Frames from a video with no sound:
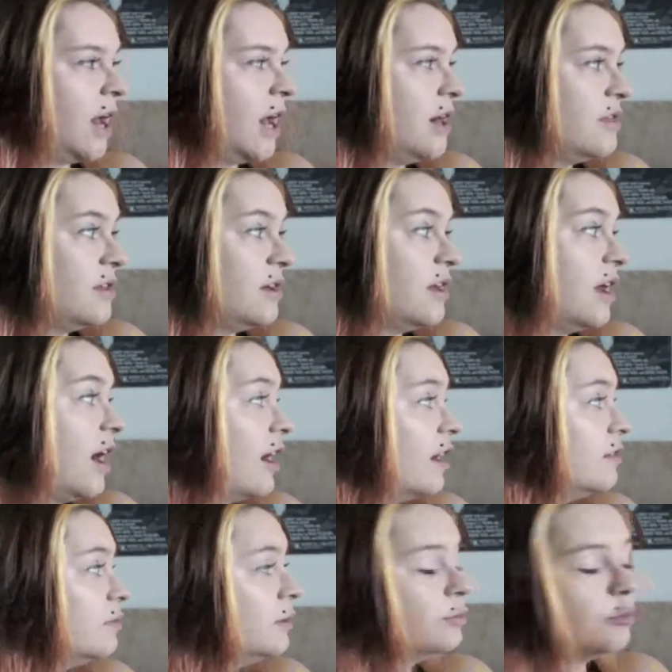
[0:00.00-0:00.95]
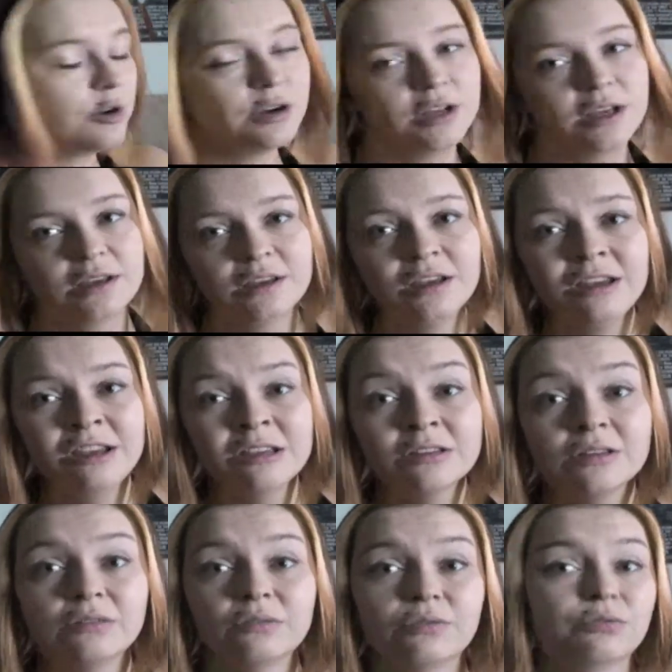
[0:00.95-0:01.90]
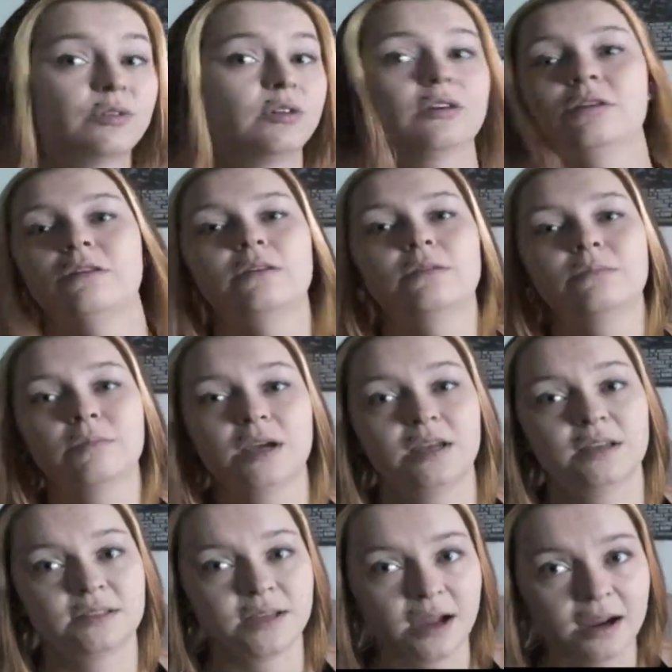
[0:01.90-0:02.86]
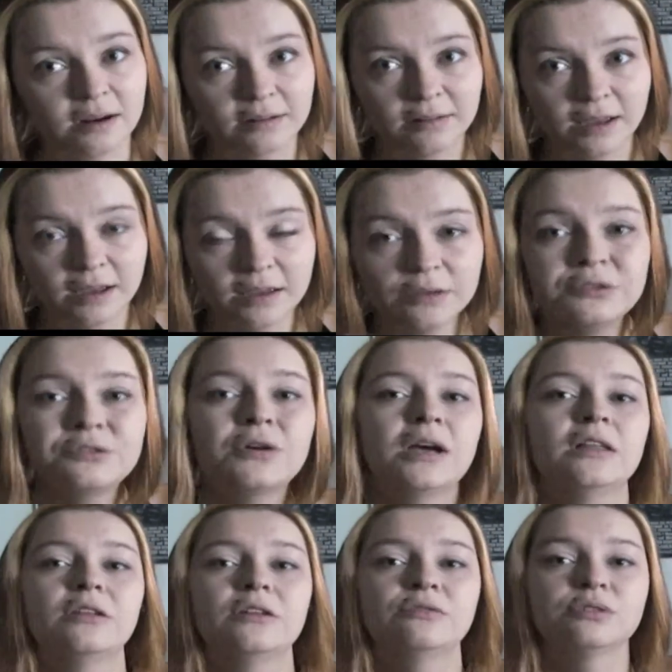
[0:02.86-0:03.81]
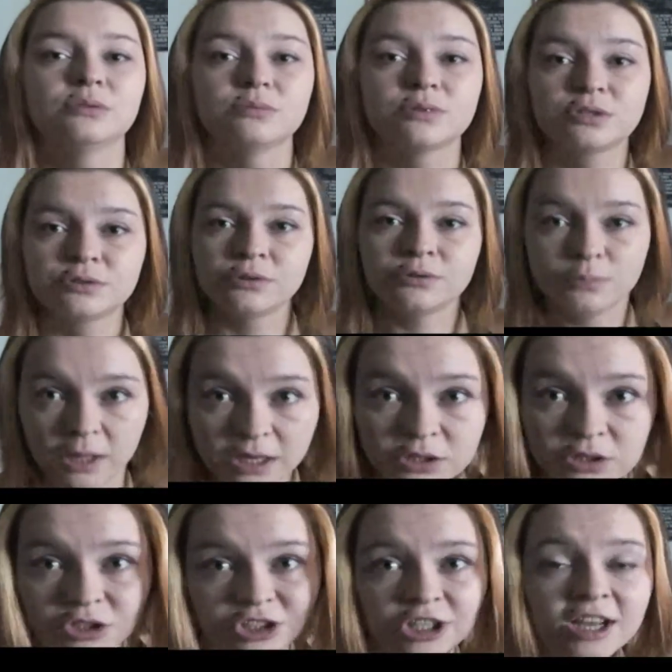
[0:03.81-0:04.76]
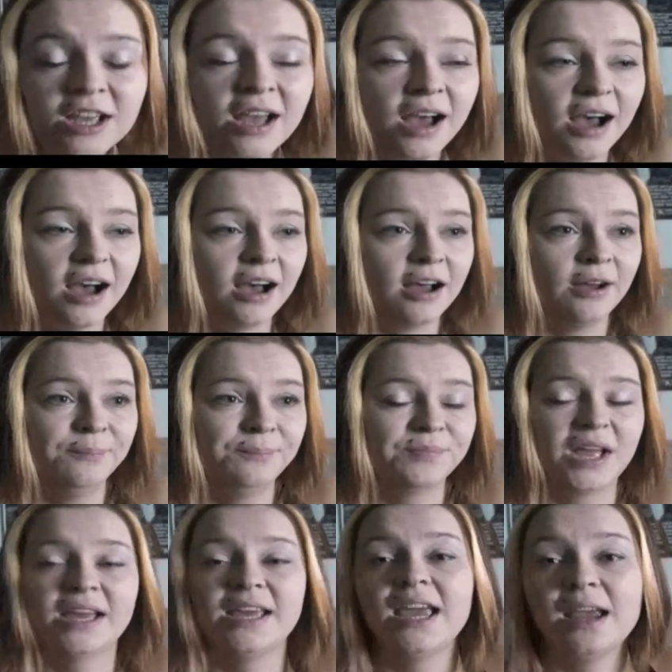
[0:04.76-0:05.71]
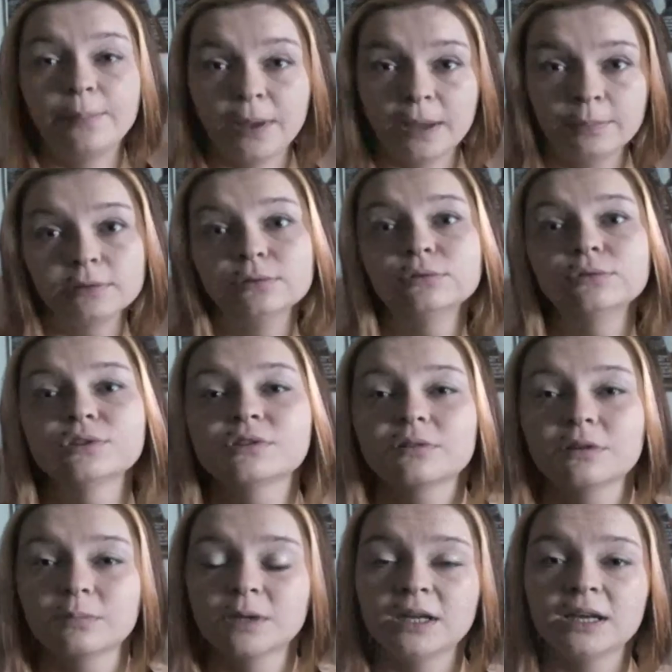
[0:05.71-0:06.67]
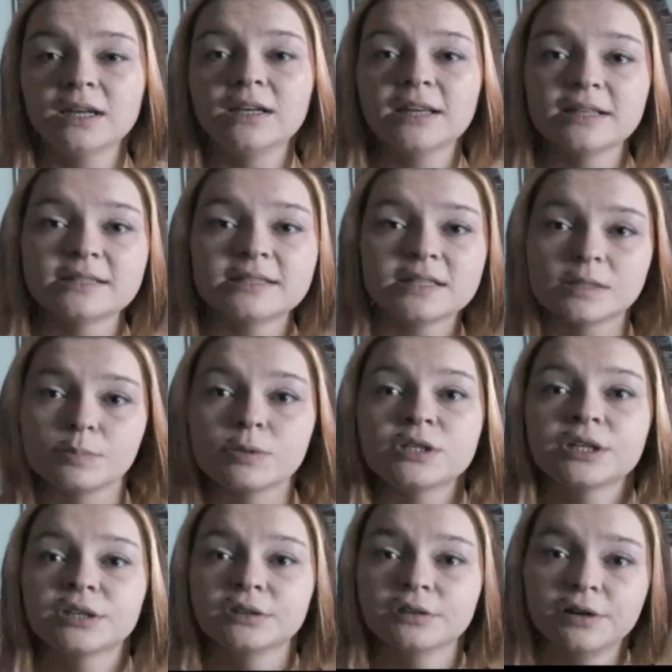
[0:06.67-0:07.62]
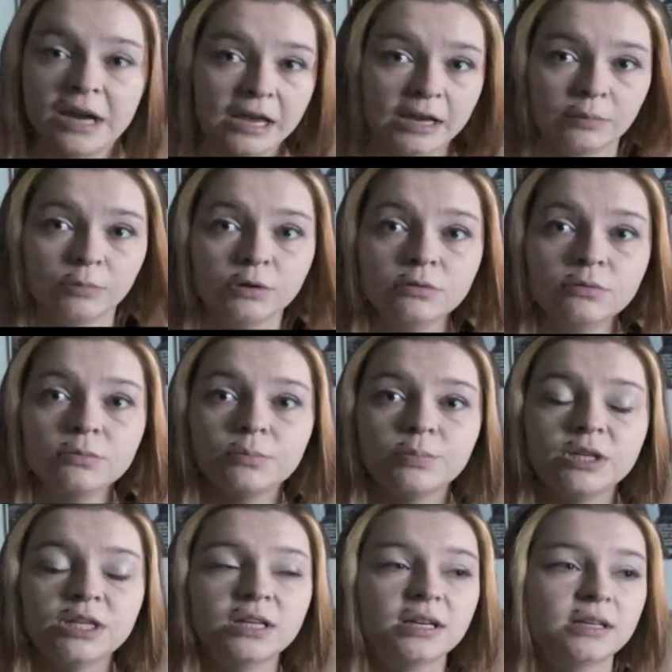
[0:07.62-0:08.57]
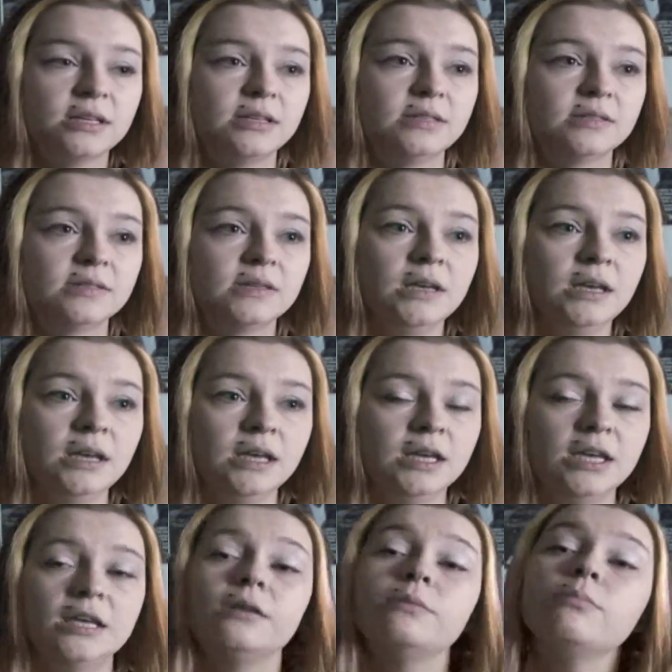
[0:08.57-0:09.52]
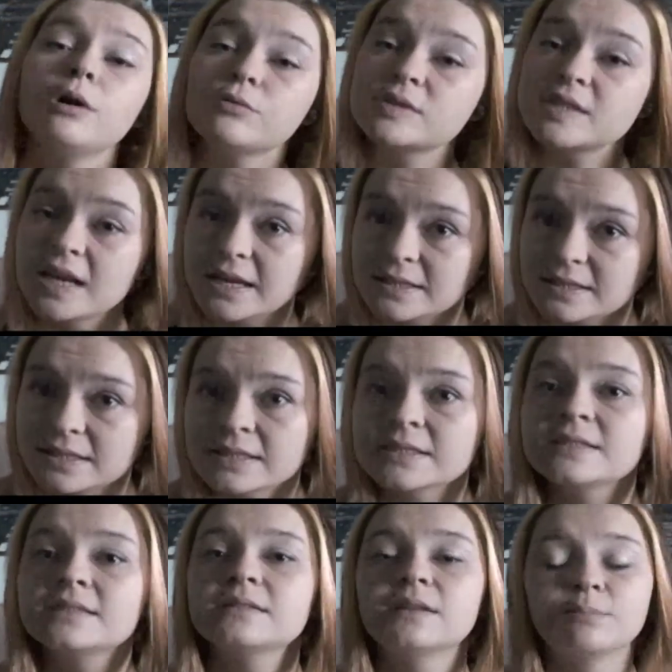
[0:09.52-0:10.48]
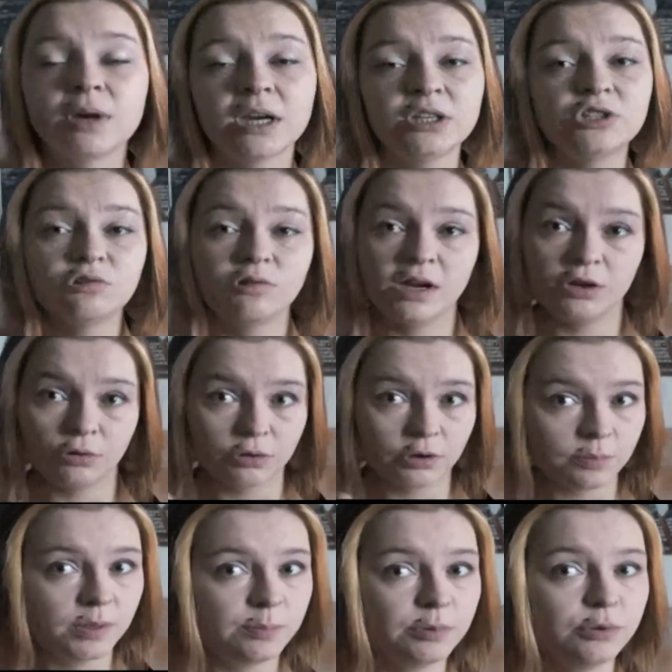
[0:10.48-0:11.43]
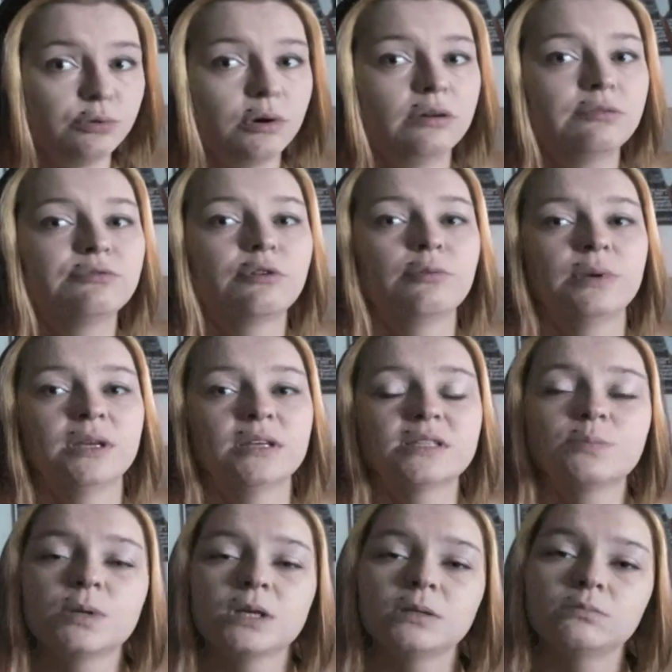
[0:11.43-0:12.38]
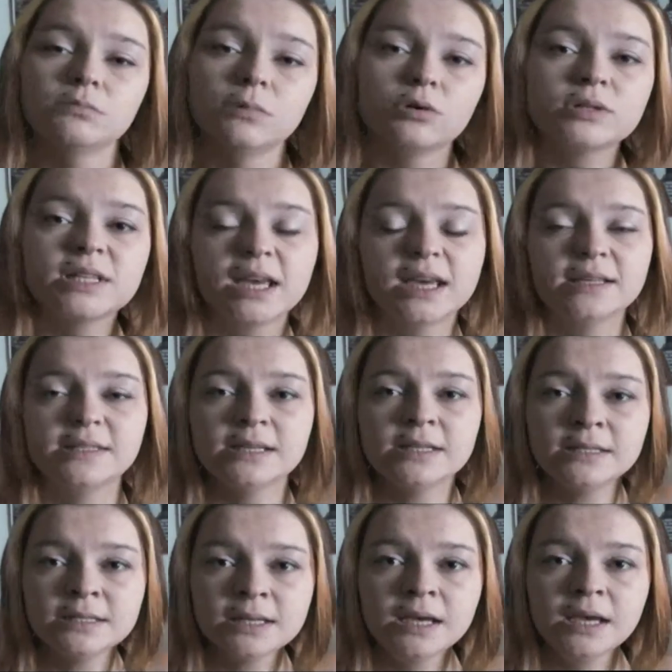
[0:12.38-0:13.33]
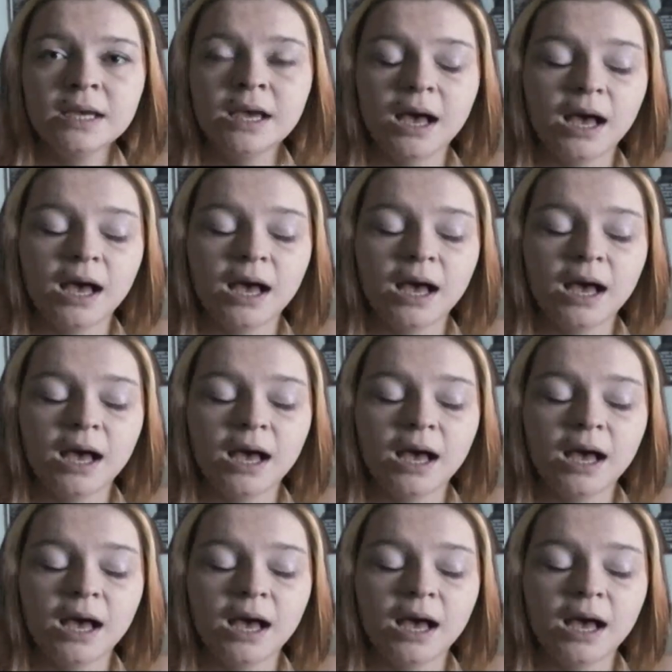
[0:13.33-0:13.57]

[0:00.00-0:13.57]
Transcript: a pet that I've been wanting for my entire life. I love them so much. I hate people who discriminate against this particular animal because in most cases, mind you, I know there are people who have phobias, but in most cases,